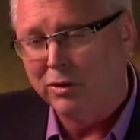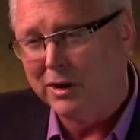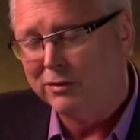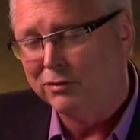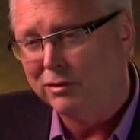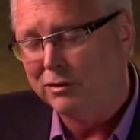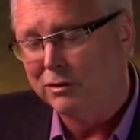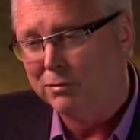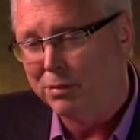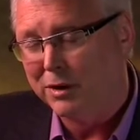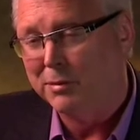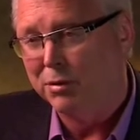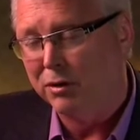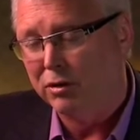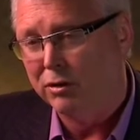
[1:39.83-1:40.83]
gives to
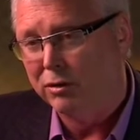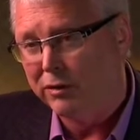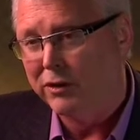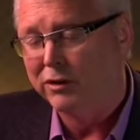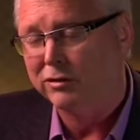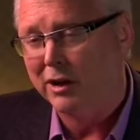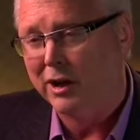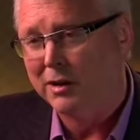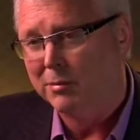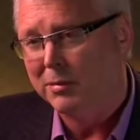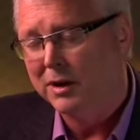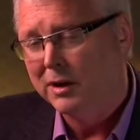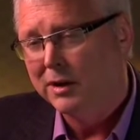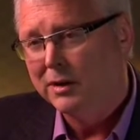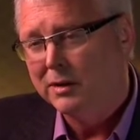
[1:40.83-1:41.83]
people who are in the same
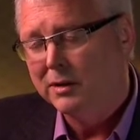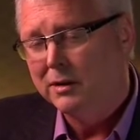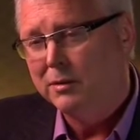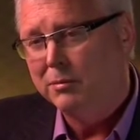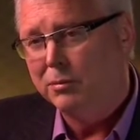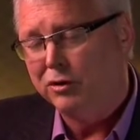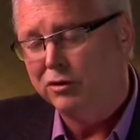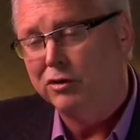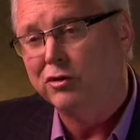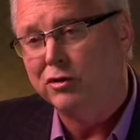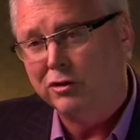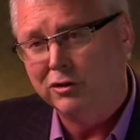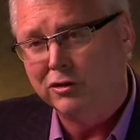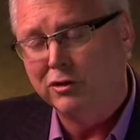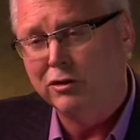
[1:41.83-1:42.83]

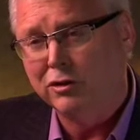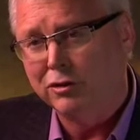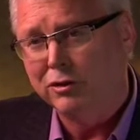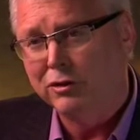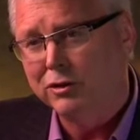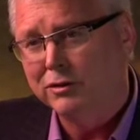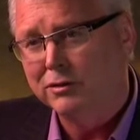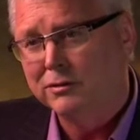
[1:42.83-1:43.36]
position as you.